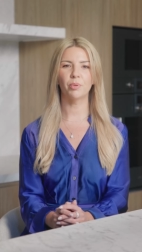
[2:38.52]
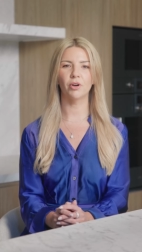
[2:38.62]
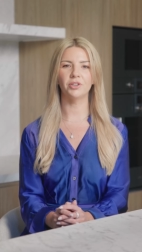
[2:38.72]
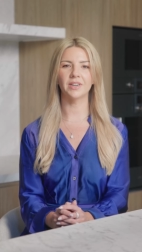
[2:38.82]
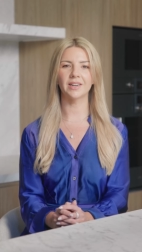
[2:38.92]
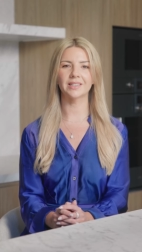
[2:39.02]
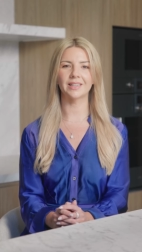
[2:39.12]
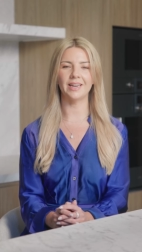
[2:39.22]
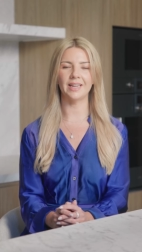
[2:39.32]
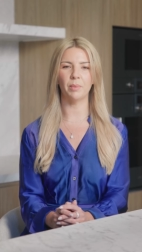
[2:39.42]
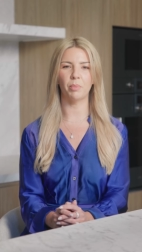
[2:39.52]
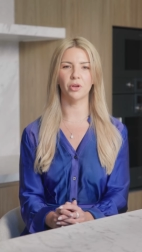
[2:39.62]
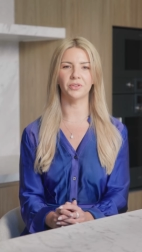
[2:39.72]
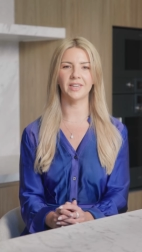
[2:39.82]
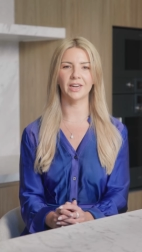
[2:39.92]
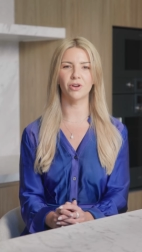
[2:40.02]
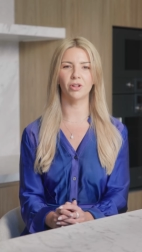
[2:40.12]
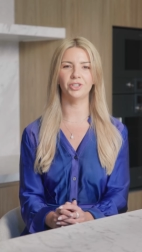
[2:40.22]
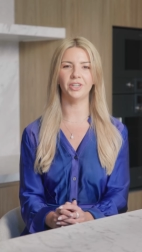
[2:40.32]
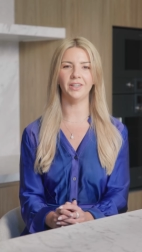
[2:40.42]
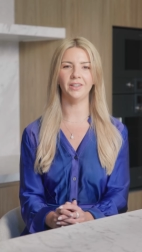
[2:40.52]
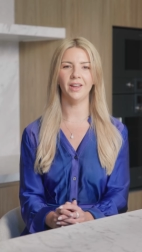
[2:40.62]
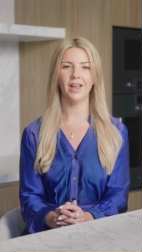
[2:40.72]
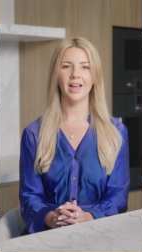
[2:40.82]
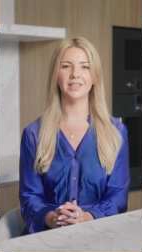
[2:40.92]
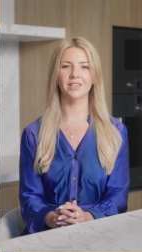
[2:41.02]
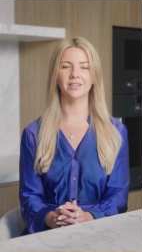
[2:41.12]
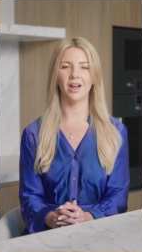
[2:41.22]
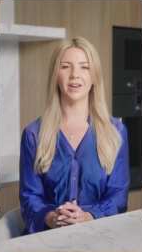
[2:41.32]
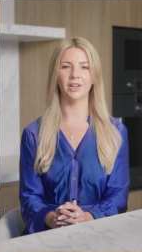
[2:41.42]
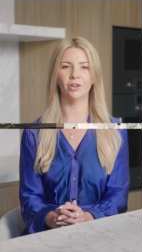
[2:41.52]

projects leading in both technology and design